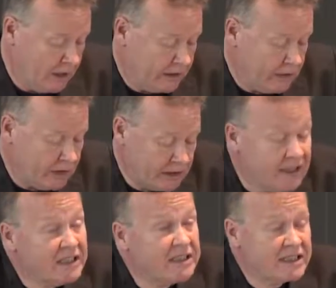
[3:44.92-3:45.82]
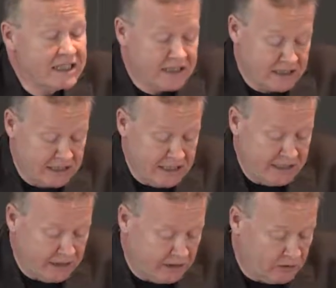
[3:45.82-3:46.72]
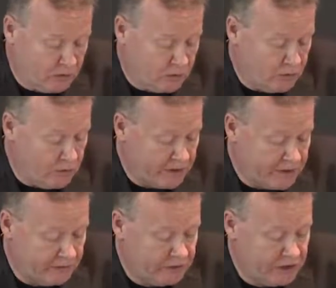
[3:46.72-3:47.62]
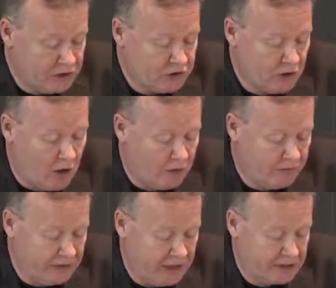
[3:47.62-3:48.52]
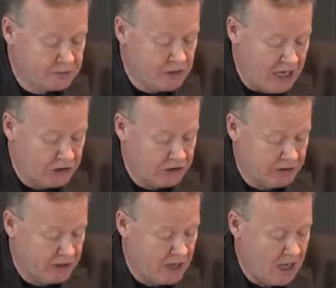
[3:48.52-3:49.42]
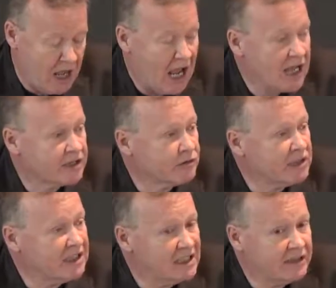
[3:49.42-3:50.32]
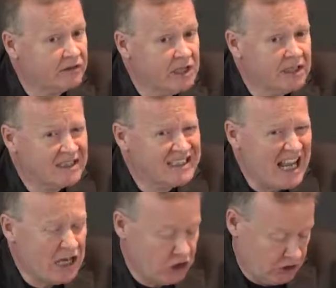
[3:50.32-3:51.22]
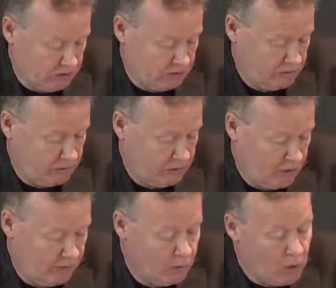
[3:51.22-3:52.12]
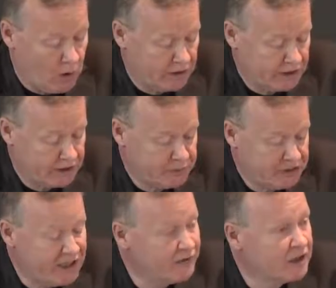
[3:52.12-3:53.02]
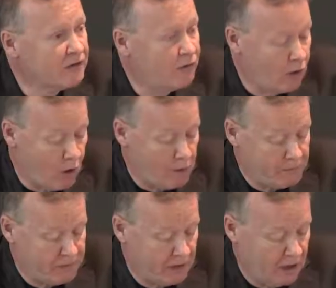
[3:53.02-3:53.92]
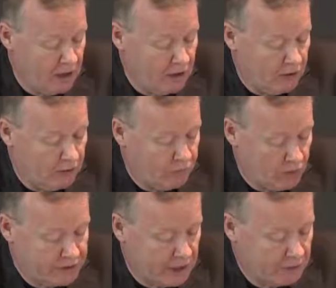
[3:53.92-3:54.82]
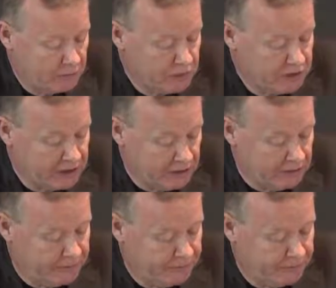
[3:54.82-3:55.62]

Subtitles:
Directly, this is leading to the definition of an expression as a realization of a work in a specific form, for example, musical.